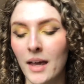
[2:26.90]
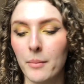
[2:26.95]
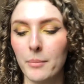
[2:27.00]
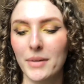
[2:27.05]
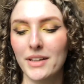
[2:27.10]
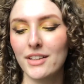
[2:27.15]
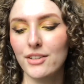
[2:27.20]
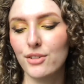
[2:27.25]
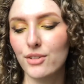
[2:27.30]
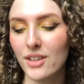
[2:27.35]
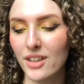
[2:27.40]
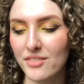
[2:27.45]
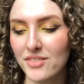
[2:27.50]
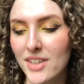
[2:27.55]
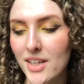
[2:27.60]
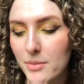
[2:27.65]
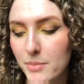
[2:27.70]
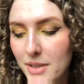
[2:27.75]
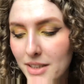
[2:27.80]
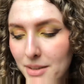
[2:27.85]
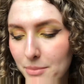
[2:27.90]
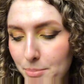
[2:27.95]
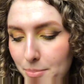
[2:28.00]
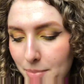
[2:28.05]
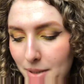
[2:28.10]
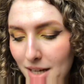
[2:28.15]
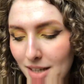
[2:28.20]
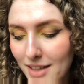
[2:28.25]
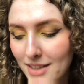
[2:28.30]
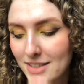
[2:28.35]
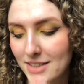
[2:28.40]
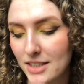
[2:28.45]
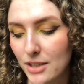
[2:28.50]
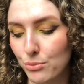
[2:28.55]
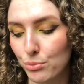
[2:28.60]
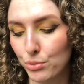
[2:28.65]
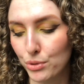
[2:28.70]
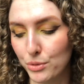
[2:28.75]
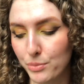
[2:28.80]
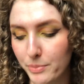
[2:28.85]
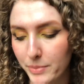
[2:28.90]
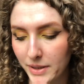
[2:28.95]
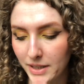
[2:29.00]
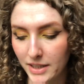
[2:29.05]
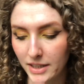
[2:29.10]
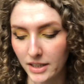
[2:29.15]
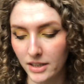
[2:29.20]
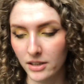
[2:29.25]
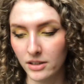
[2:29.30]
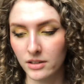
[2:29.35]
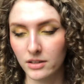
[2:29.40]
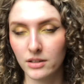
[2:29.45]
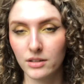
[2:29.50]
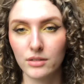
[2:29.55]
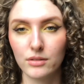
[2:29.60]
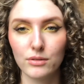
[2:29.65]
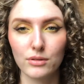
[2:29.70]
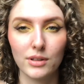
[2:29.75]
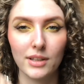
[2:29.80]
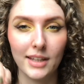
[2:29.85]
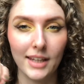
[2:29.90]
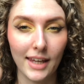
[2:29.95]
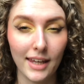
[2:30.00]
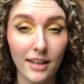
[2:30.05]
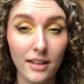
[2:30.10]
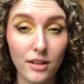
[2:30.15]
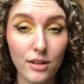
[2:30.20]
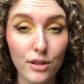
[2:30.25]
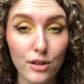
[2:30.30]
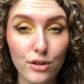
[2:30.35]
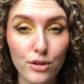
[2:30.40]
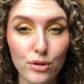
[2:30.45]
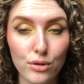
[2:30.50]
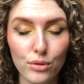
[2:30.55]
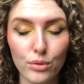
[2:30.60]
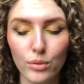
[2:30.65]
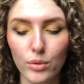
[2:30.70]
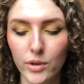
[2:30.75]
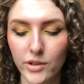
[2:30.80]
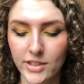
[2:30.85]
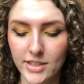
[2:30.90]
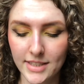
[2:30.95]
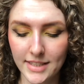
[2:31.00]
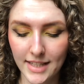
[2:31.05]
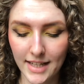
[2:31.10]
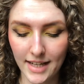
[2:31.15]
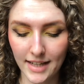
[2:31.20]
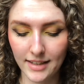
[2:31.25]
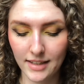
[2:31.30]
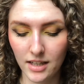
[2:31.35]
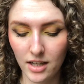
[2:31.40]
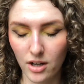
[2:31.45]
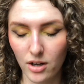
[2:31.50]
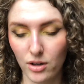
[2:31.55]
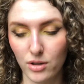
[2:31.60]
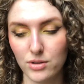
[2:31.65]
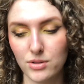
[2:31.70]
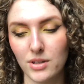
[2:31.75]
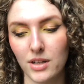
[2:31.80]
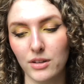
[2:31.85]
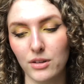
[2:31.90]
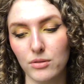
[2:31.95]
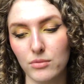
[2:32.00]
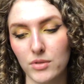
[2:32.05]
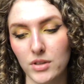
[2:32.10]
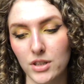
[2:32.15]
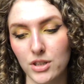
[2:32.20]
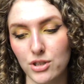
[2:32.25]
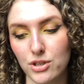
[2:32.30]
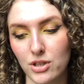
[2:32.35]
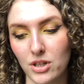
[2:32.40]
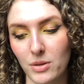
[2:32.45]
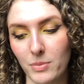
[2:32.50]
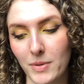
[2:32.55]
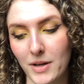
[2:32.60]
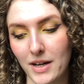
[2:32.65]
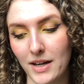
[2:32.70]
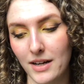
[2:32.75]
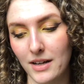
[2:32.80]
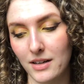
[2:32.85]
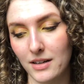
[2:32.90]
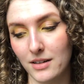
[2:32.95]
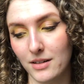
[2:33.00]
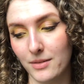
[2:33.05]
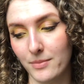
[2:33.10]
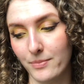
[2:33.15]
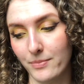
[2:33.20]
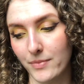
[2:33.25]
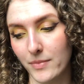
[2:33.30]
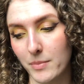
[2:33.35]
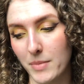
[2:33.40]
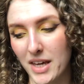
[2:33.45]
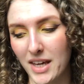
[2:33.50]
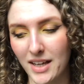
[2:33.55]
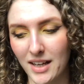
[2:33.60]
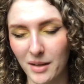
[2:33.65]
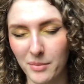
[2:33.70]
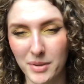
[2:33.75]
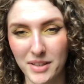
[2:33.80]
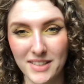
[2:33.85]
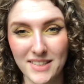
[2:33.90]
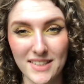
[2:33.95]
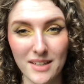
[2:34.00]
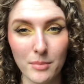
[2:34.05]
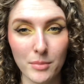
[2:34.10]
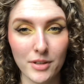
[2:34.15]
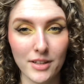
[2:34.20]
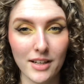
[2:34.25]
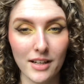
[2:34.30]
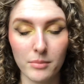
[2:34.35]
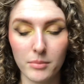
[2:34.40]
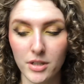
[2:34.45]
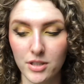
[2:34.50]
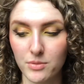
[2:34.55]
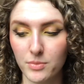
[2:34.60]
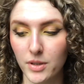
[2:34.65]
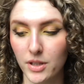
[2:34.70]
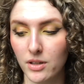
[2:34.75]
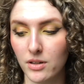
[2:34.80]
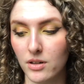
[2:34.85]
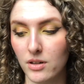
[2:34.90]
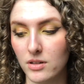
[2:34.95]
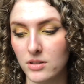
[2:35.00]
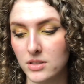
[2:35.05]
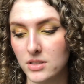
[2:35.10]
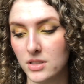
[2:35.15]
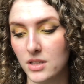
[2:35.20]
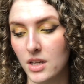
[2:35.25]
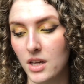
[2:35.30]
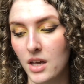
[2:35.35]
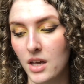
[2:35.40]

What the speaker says: But I don't have that many palettes that would be catered towards that. Also, I don't really shop makeup in summer that much because